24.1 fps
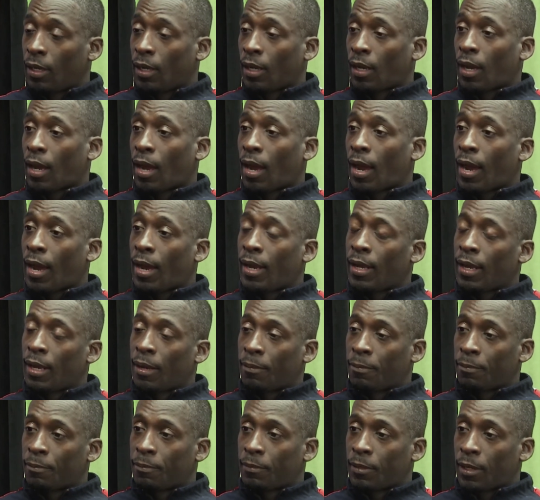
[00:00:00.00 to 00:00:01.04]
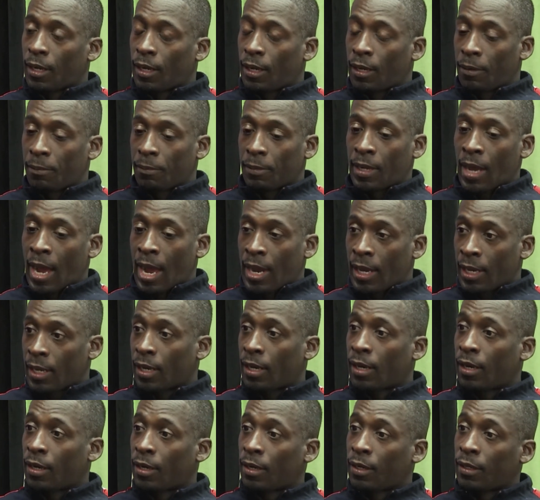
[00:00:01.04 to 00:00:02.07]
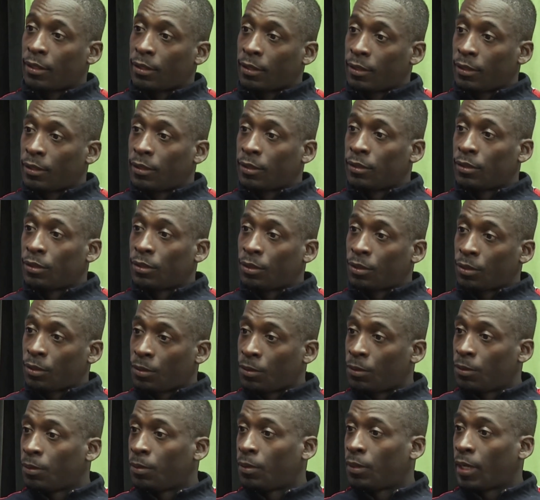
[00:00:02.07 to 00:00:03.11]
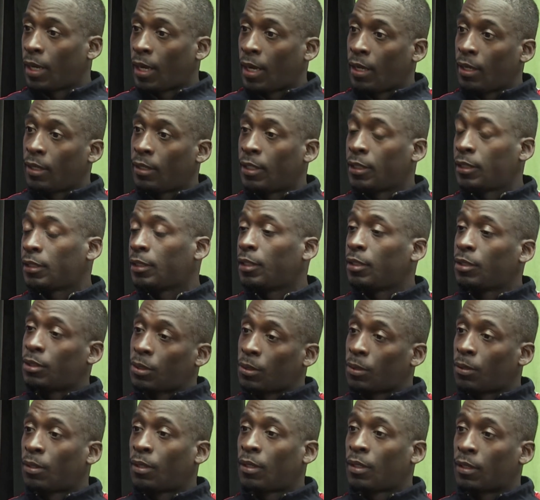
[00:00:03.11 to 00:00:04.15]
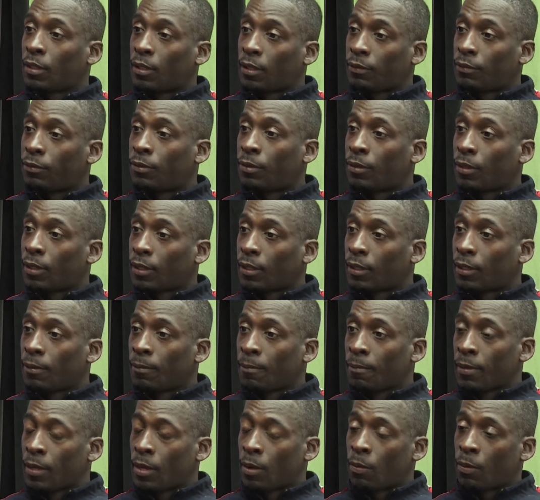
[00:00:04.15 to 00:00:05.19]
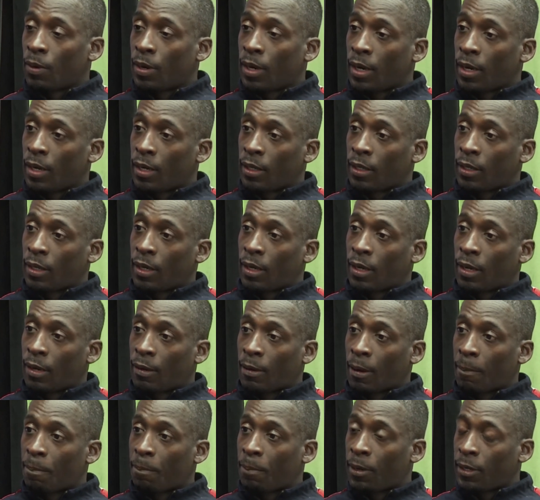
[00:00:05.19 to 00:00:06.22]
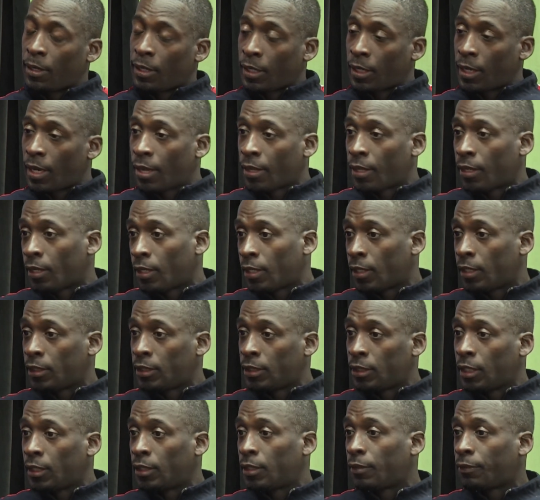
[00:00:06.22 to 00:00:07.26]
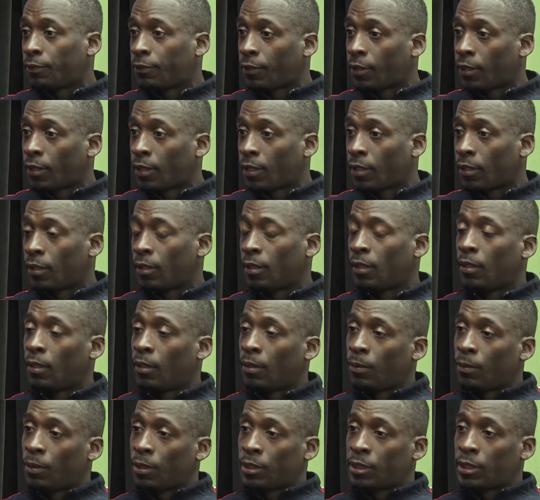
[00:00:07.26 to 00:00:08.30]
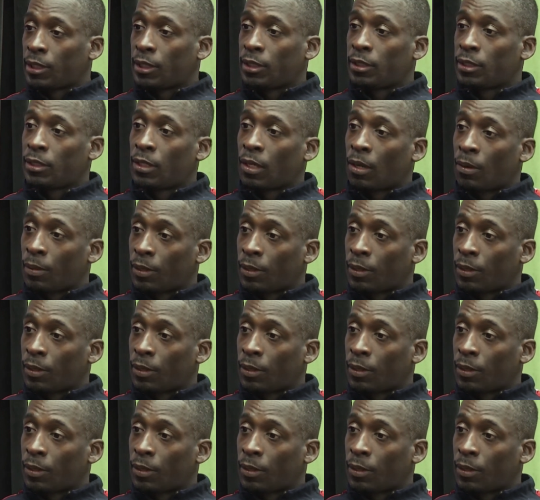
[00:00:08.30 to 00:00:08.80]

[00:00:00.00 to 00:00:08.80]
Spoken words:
I am guiding her through a listening tour of Newark, where I'm putting together an agenda for her. Well, she's going